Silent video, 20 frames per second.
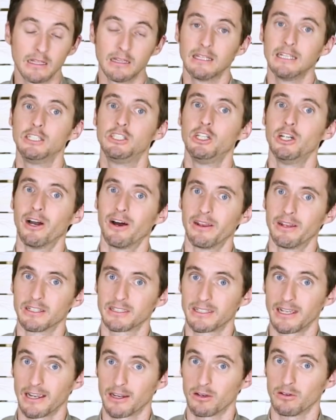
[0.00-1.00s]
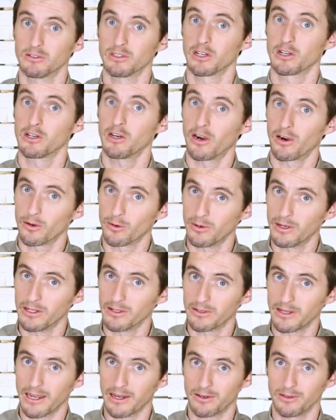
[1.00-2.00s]
Leachianus geckos and
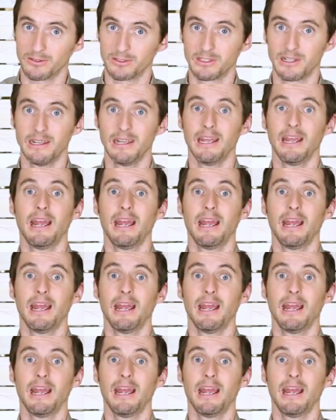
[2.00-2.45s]
gargoyle geckos.